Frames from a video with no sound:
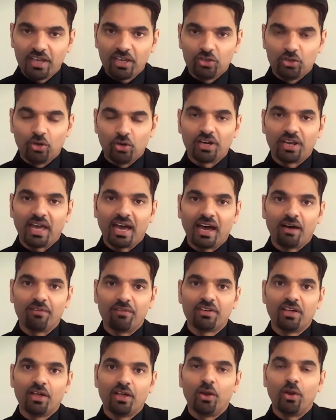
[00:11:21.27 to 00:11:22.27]
you're going to have
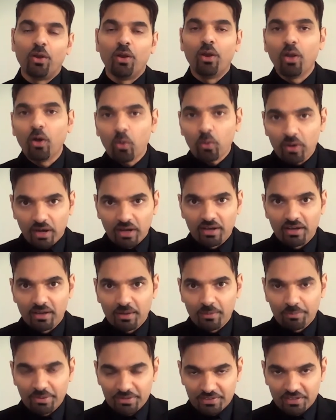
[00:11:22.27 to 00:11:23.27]
lower
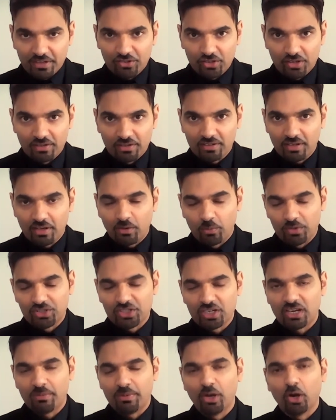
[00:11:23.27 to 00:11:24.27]
positions which
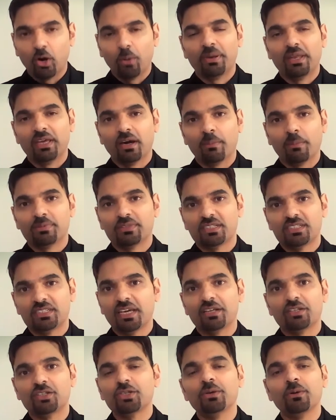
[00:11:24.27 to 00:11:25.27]
are going to be opening up to
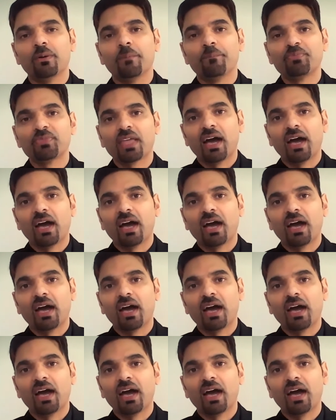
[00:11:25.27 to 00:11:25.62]
Tier 2.